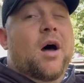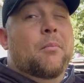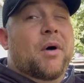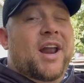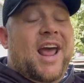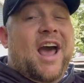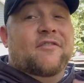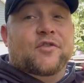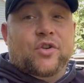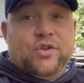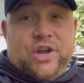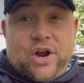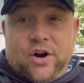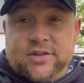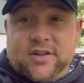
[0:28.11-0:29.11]
But after
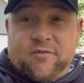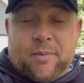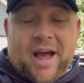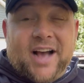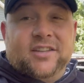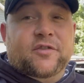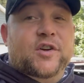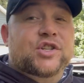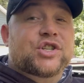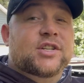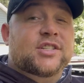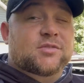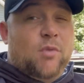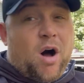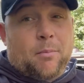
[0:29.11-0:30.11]
years of bass
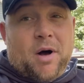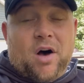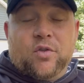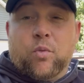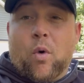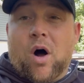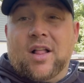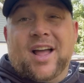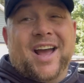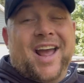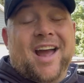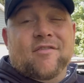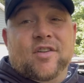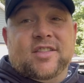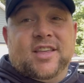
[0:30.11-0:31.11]
fishing, smallmouth, walleye,
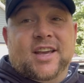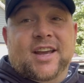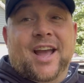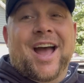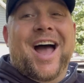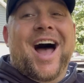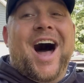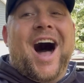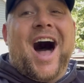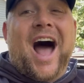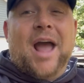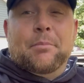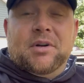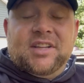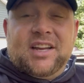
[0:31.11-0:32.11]
everything,
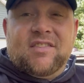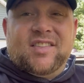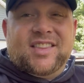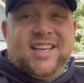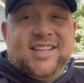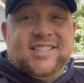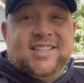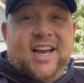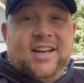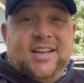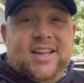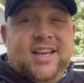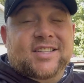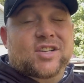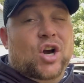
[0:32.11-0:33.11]
I believe that these
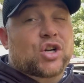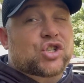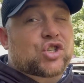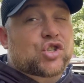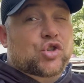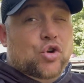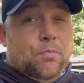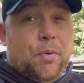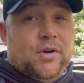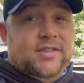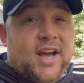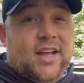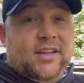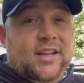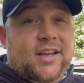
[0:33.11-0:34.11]
techniques are super
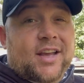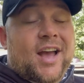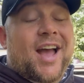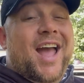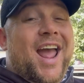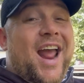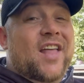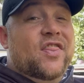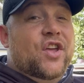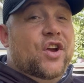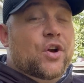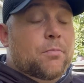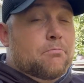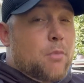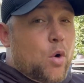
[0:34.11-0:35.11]
deadly and
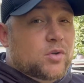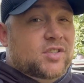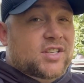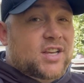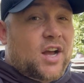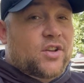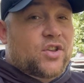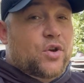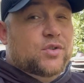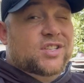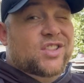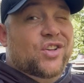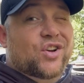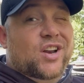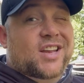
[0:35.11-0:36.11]
they're mostly unused,
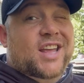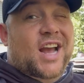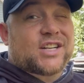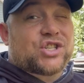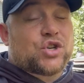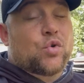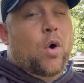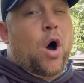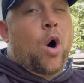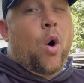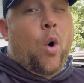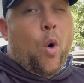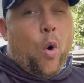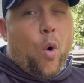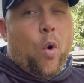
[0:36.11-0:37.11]
and they're gonna catch you a
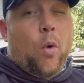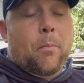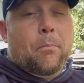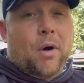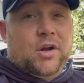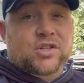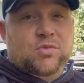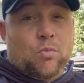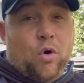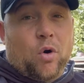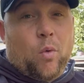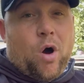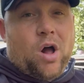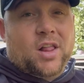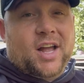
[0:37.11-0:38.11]
whole bunch more
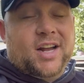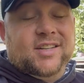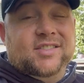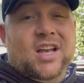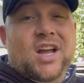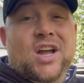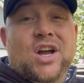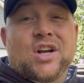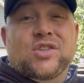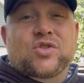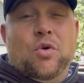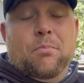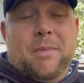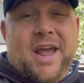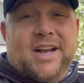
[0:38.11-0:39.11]
walleyes.
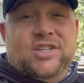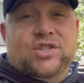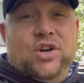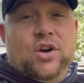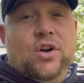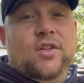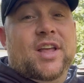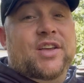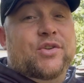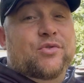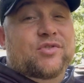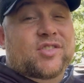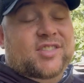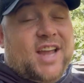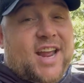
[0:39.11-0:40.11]
So make sure that you
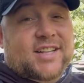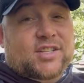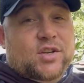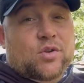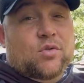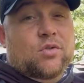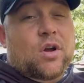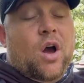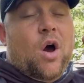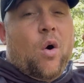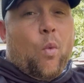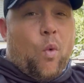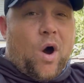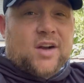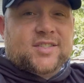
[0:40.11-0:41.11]
stay tuned,
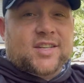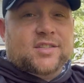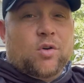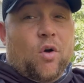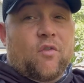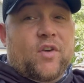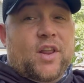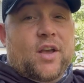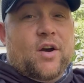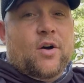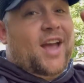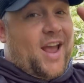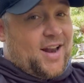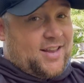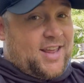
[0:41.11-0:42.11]
watch this whole
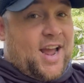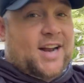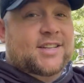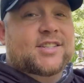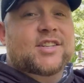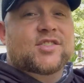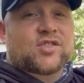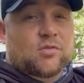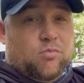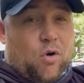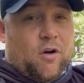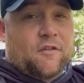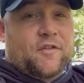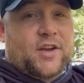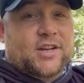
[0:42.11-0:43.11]
video, and catch some
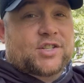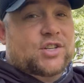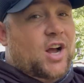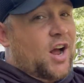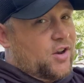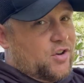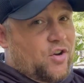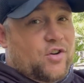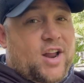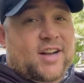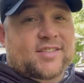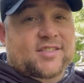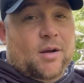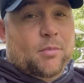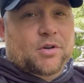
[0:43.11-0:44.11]
more fish on your
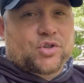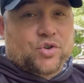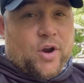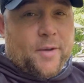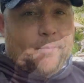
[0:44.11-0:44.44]
next summer trip.